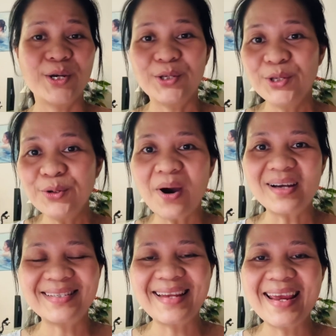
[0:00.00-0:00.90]
You
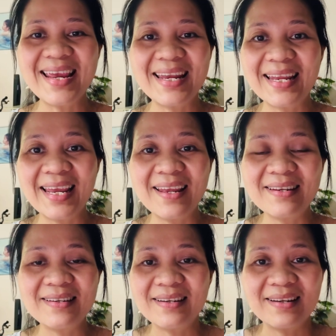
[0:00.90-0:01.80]
are staying
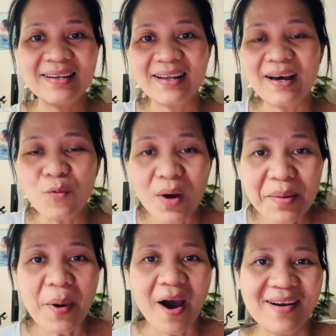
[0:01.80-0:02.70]
in
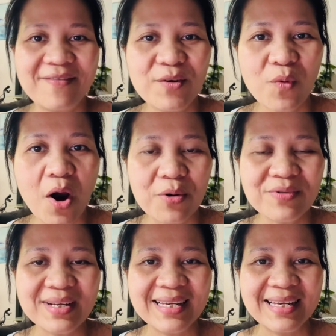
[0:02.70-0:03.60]
one part of the
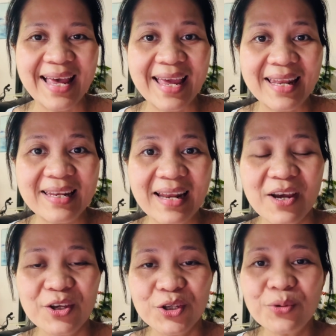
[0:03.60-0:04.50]
world and
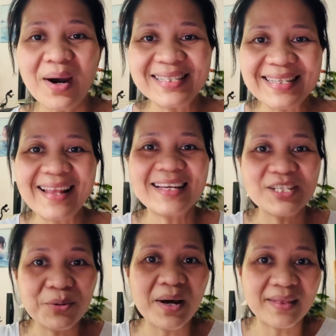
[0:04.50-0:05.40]
you are selling
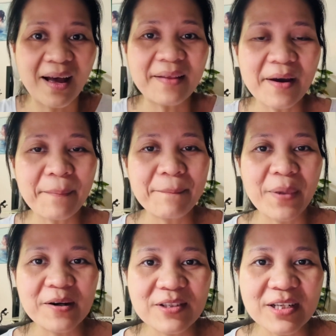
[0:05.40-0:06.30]
to another
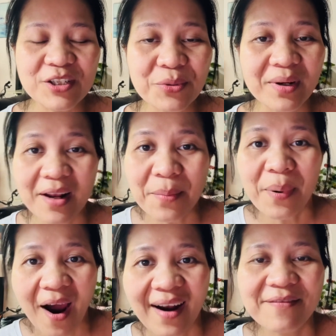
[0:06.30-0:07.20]
person to another
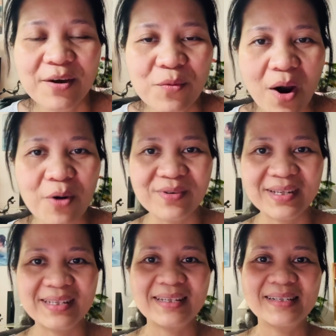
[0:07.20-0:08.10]
part of the world.
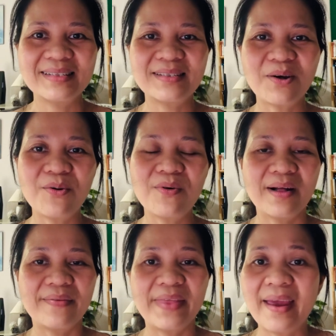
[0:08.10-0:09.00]
So
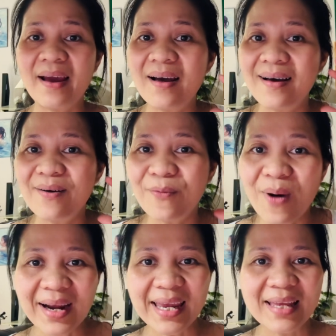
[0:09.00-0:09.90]
their
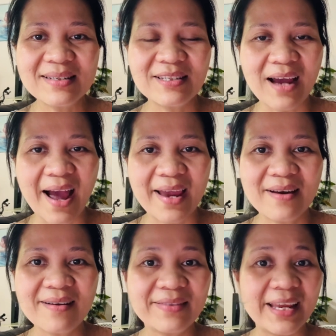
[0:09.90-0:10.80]
working
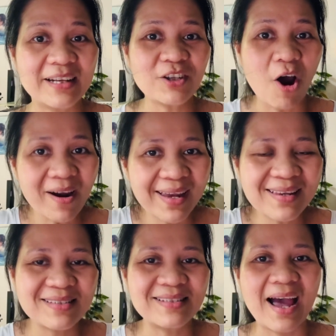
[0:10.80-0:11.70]
style, their
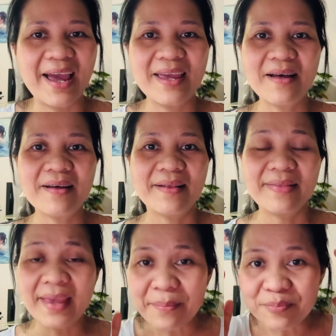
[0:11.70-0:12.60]
talking style,
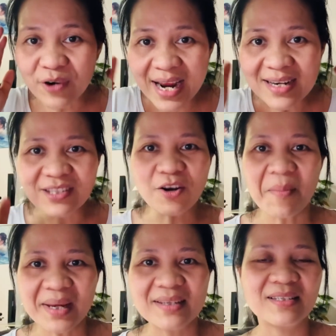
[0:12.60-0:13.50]
their
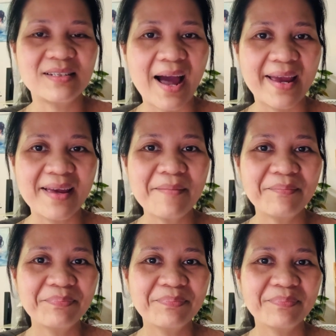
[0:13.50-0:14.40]
brainstorming style,
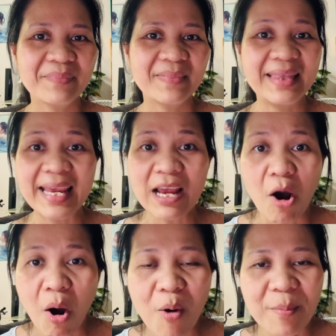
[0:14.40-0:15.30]
they
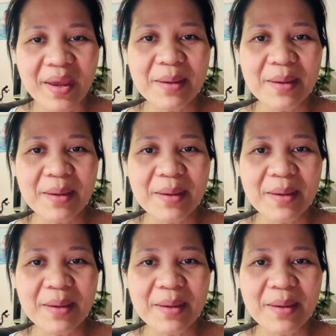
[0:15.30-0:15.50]
all may